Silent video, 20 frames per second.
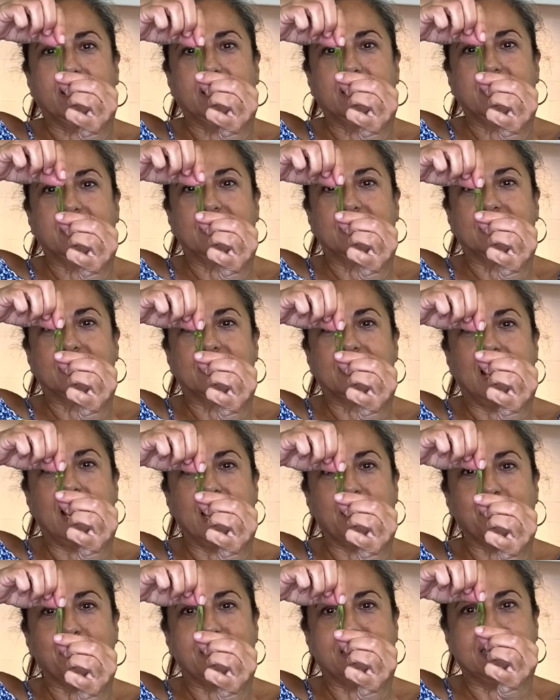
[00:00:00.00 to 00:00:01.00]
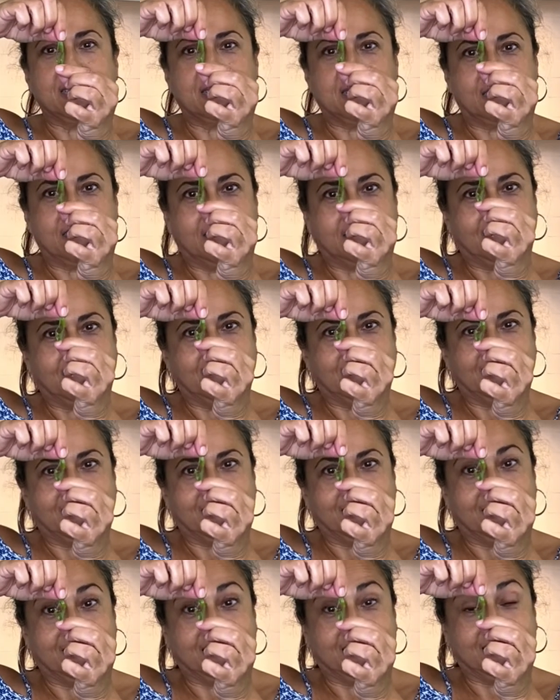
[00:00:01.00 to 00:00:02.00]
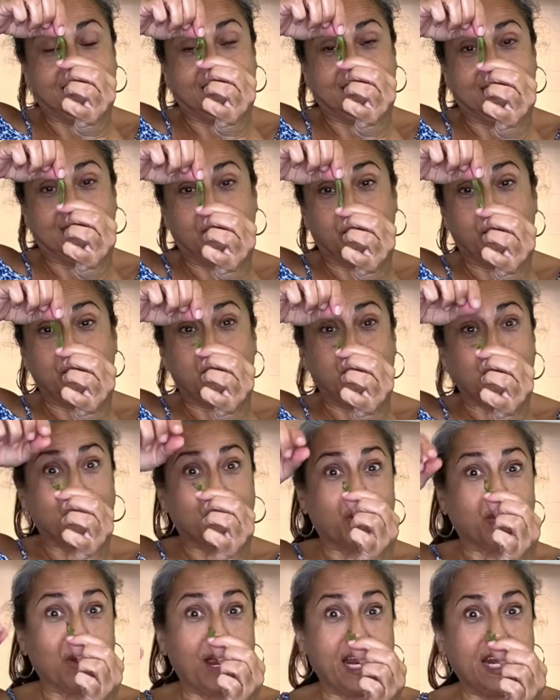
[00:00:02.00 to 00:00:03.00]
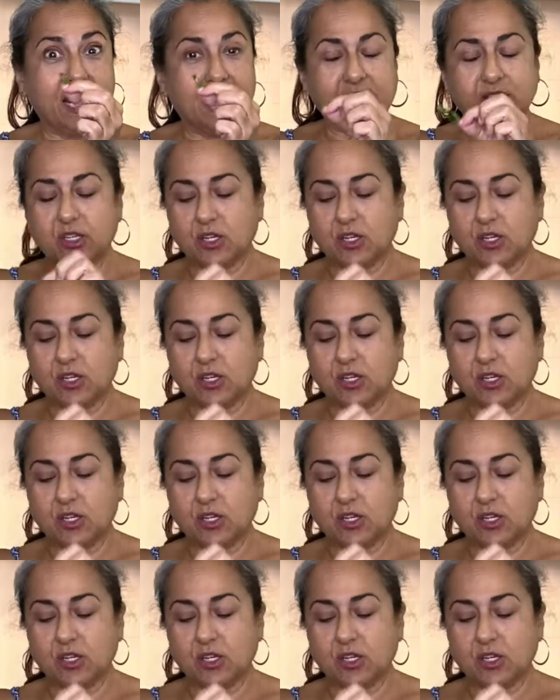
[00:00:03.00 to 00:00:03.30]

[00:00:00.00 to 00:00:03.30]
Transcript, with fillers: little diamonds, which look great as a